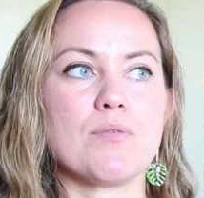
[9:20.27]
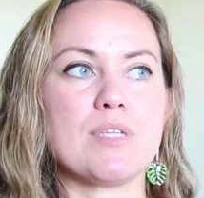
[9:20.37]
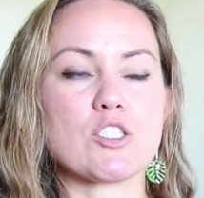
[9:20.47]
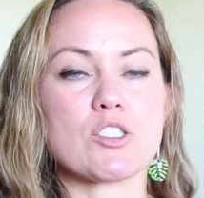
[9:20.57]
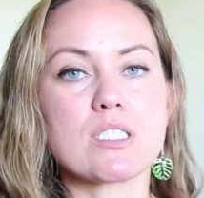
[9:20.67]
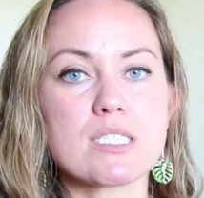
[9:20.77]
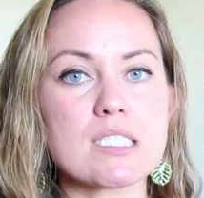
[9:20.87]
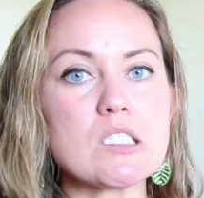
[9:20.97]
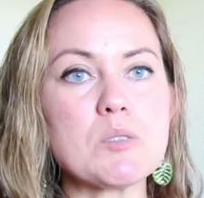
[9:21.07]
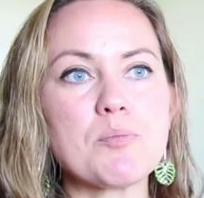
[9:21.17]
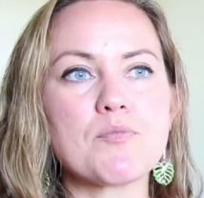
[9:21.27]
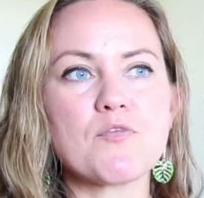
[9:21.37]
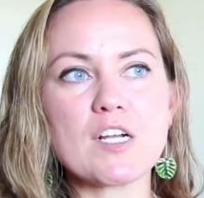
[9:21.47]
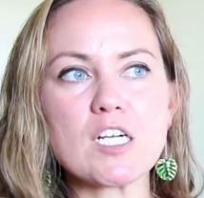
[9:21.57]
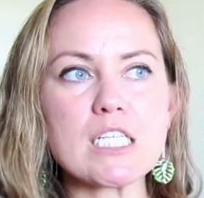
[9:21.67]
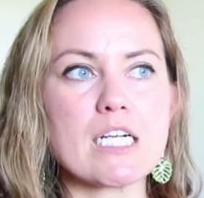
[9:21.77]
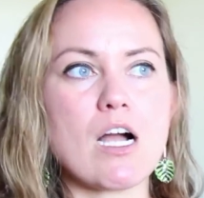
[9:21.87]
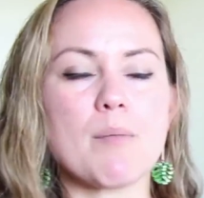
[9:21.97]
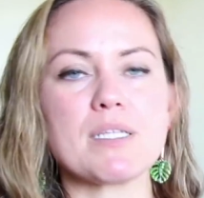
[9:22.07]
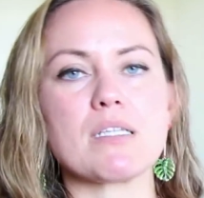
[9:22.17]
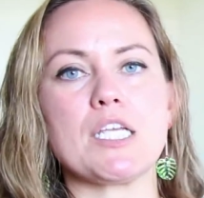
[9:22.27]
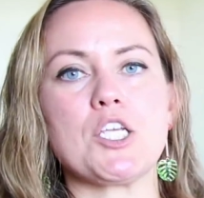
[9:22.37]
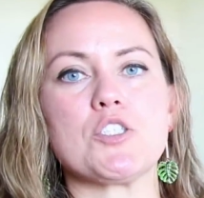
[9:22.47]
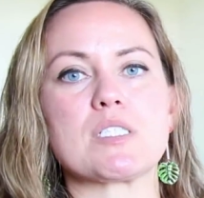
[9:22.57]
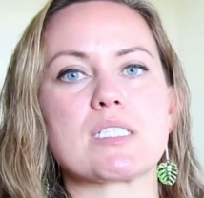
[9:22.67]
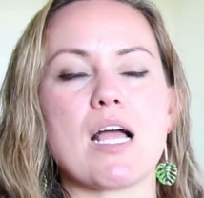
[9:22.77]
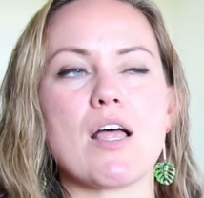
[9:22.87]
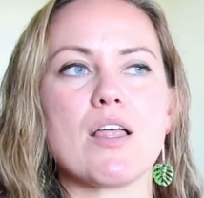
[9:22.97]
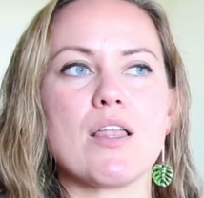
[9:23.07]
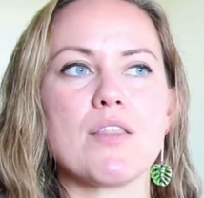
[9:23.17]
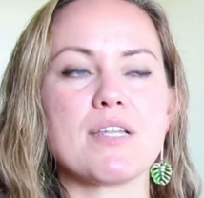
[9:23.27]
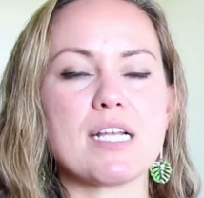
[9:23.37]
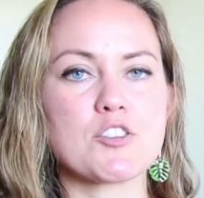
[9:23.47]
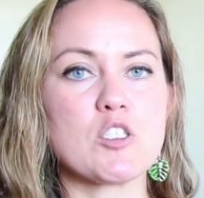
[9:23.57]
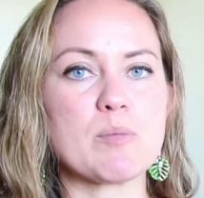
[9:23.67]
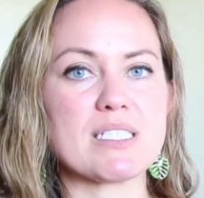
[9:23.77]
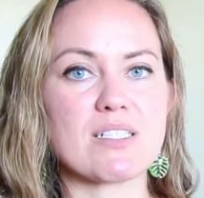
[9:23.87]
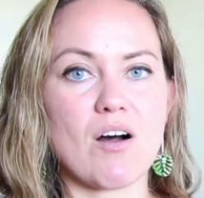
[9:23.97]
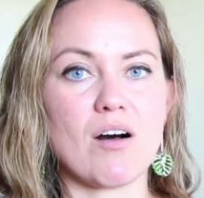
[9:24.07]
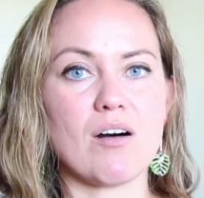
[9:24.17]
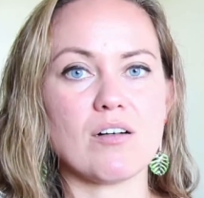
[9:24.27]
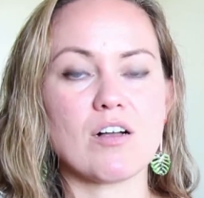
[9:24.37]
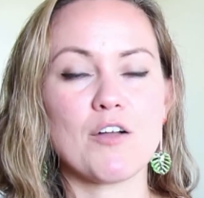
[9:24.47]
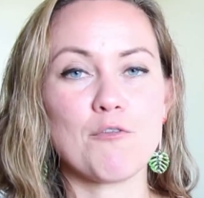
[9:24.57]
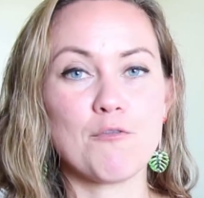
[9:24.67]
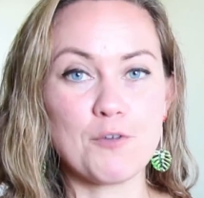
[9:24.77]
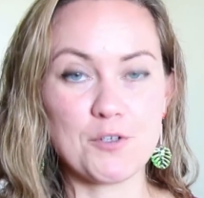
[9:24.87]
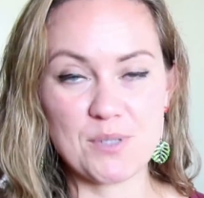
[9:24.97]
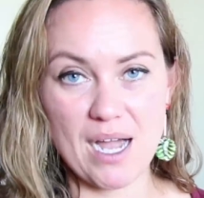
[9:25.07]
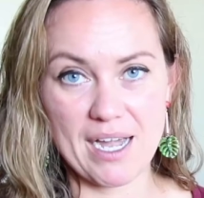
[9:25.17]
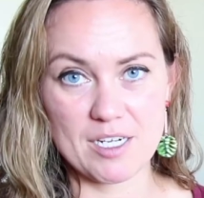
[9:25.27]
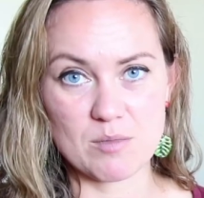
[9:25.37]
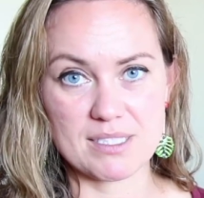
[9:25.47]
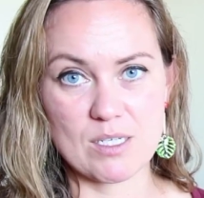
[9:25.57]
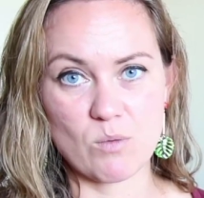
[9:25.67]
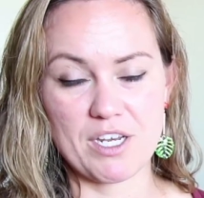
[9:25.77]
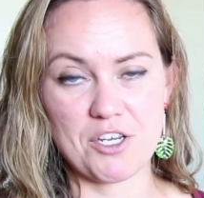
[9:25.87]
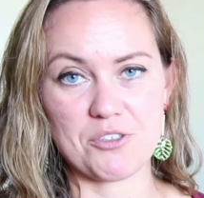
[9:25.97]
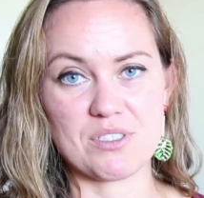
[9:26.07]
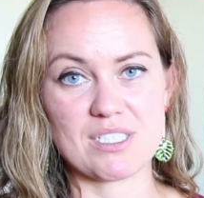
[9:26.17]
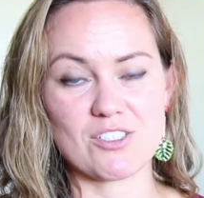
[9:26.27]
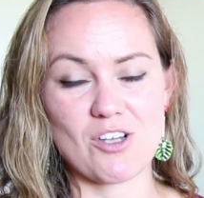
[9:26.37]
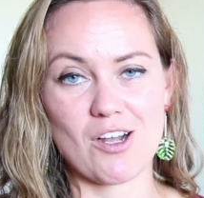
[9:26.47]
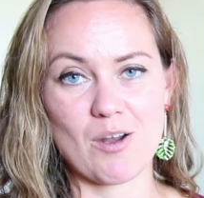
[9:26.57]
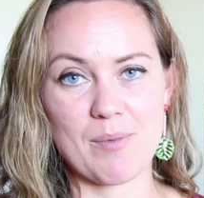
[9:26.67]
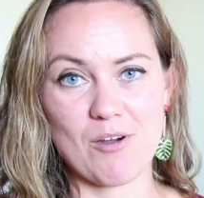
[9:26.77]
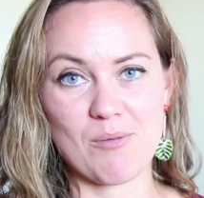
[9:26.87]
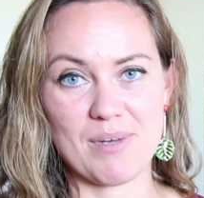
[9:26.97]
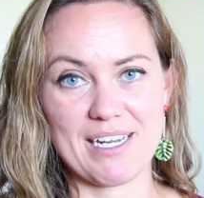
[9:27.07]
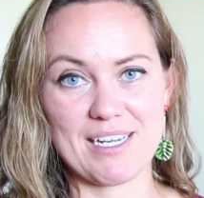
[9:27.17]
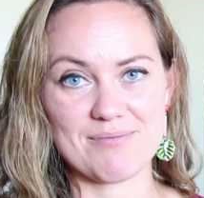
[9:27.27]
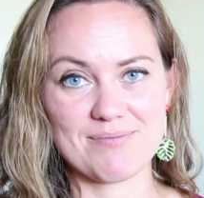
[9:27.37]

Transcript: these are still fairly commonly used. The next group is all food items that we use to talk about money.